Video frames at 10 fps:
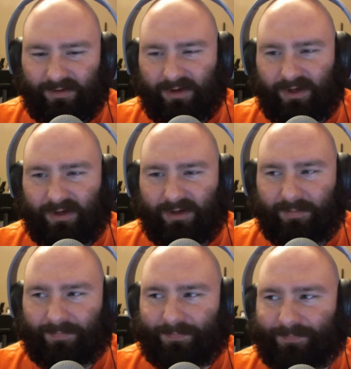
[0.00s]

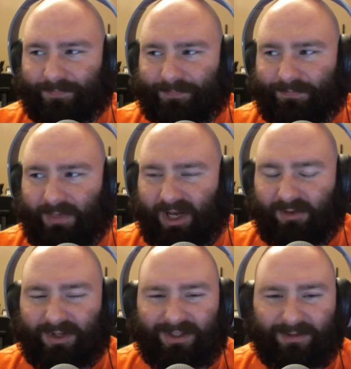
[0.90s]
I
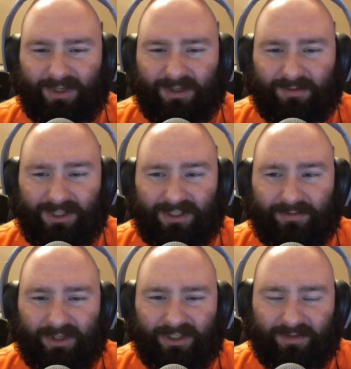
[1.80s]
would like to be able to Let's
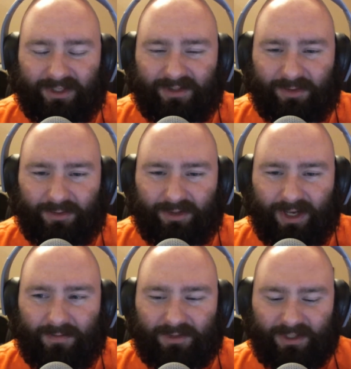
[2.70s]
Play some of these older games,